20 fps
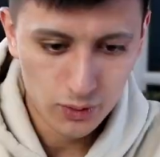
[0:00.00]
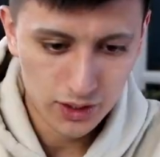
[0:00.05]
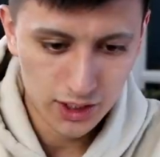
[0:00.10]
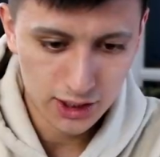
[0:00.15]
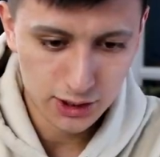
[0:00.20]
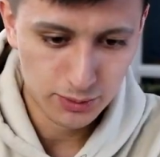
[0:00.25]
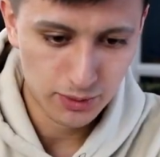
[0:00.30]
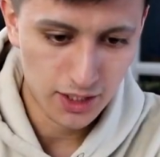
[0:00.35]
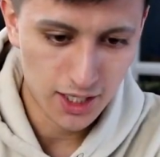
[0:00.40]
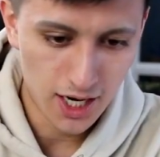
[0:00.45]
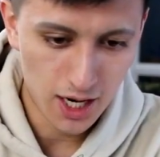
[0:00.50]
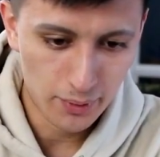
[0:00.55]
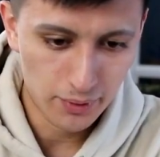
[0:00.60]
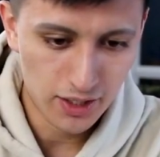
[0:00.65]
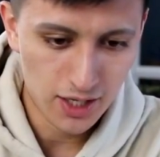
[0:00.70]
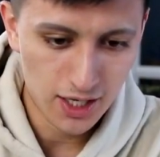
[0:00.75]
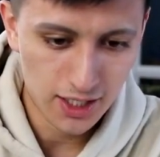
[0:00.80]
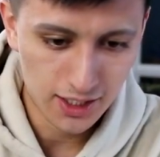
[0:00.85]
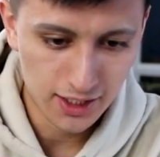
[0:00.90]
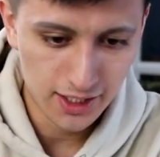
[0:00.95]
What else we got? We
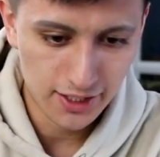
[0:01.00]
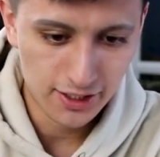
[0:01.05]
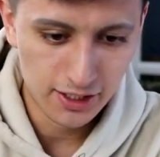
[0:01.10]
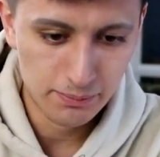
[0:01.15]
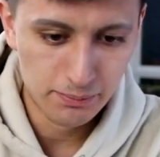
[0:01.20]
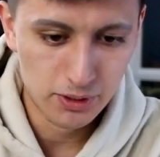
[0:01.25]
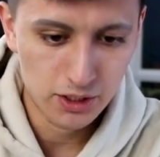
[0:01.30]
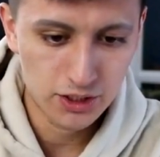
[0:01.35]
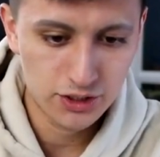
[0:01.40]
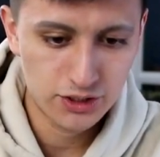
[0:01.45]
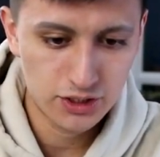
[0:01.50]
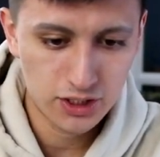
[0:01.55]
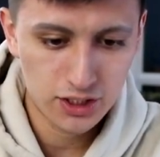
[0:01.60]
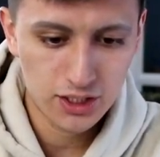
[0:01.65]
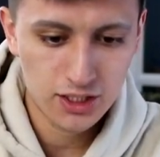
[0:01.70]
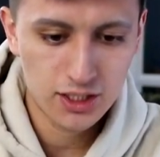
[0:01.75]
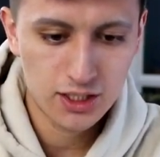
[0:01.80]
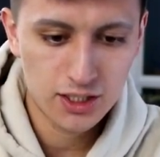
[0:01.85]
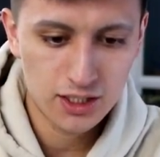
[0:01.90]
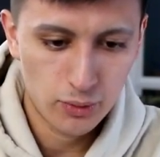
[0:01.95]
got Galarian
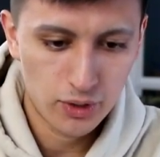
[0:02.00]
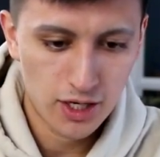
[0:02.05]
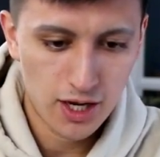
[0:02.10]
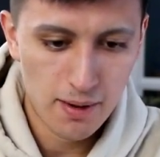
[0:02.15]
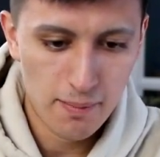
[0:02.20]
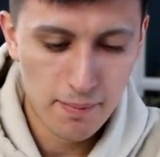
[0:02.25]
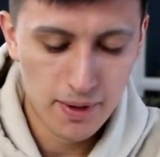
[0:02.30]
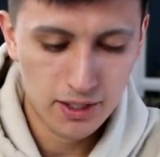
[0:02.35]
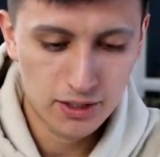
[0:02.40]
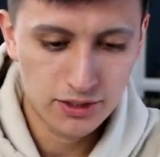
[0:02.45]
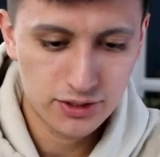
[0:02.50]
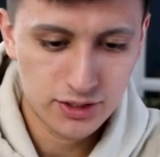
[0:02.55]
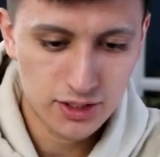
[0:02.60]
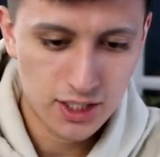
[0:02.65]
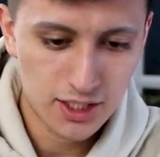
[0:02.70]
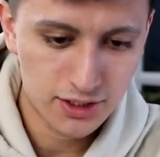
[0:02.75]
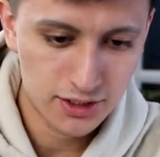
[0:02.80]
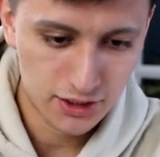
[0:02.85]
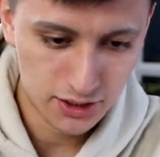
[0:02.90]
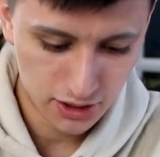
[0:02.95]
Perrserker, we got Metal
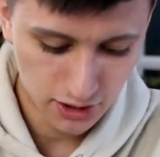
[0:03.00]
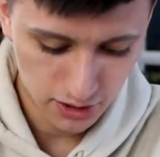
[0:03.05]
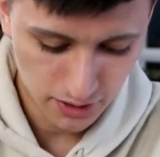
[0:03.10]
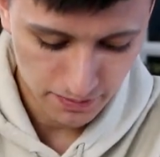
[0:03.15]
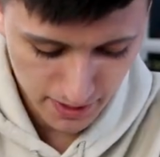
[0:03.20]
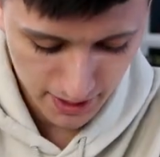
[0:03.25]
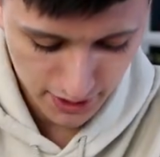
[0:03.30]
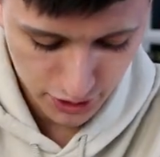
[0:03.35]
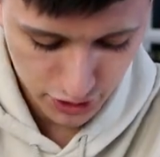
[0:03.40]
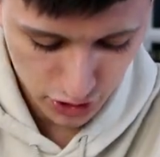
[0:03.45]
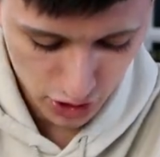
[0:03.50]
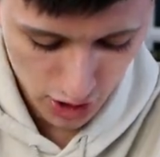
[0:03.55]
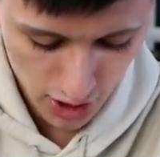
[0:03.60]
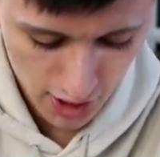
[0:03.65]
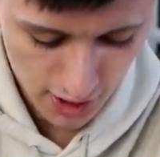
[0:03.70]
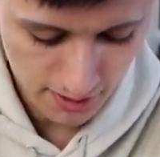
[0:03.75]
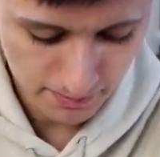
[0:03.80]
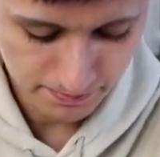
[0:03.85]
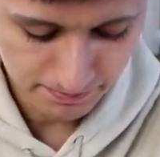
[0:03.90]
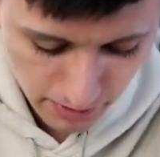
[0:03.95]
Saucer, Big
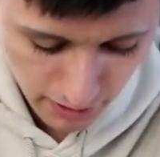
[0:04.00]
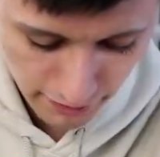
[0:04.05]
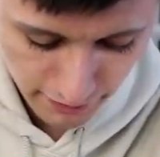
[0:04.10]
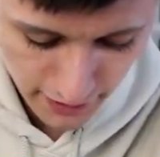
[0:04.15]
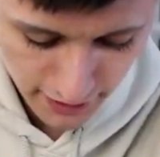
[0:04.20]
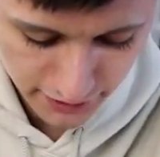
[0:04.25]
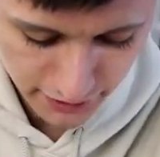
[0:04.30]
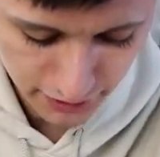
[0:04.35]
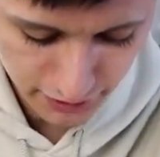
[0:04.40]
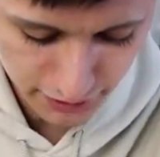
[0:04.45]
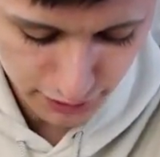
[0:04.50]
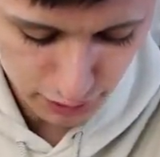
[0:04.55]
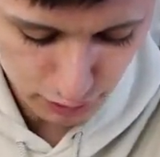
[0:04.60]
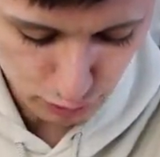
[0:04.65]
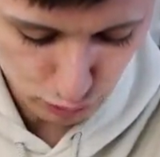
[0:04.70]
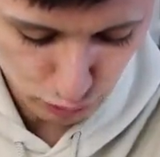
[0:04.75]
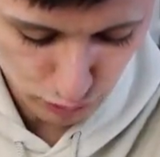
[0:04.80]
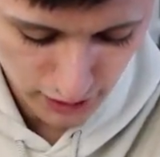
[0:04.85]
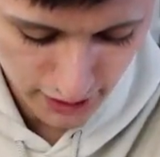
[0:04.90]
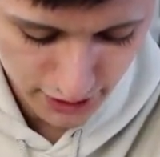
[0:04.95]
Charm, Professor's
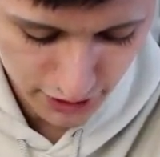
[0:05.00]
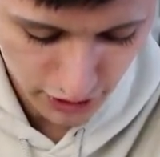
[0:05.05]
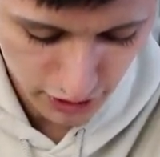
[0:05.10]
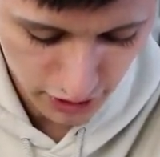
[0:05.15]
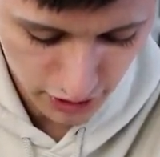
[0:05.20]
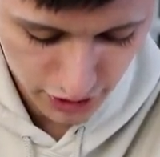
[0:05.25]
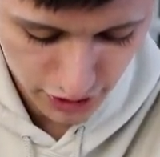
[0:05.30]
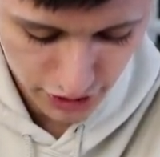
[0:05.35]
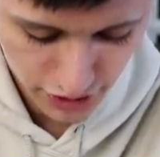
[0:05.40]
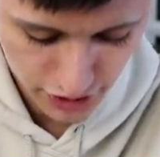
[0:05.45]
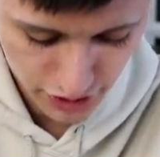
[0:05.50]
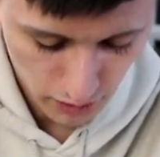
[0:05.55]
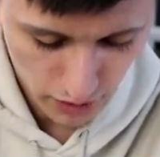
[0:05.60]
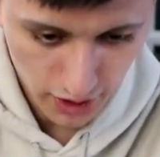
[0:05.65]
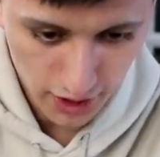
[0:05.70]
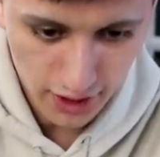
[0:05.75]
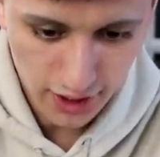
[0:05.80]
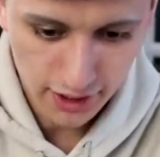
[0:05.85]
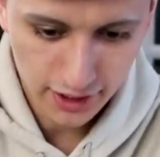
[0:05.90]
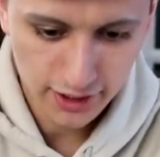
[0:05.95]
Research, we
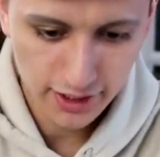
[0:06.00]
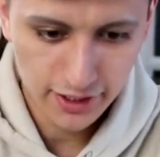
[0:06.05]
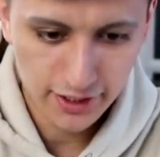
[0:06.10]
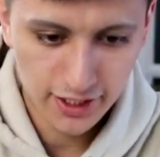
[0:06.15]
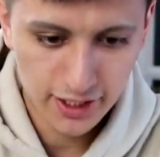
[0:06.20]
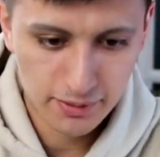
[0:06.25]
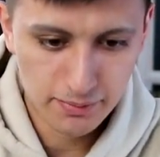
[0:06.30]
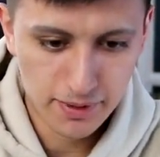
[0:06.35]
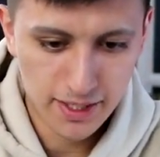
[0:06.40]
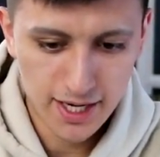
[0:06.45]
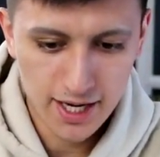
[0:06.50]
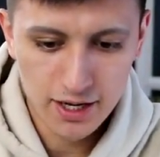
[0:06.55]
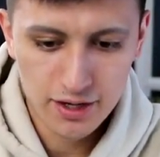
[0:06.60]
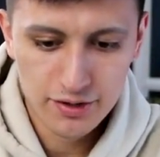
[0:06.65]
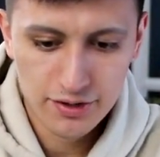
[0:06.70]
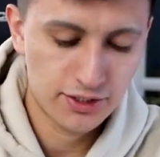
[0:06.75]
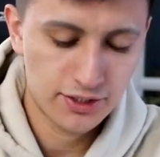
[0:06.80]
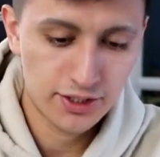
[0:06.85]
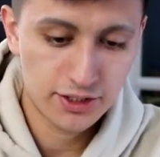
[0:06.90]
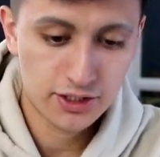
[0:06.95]
got Galarian
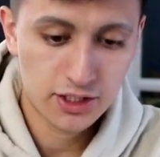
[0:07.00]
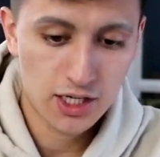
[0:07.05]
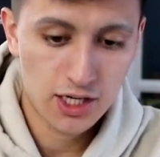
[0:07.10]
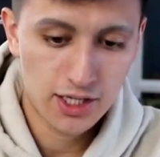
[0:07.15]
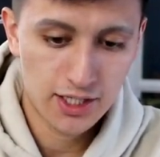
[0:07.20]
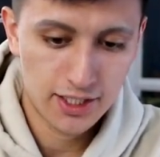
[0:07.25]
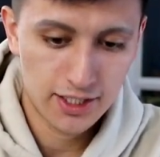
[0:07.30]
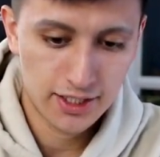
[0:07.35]
Meowth. So this card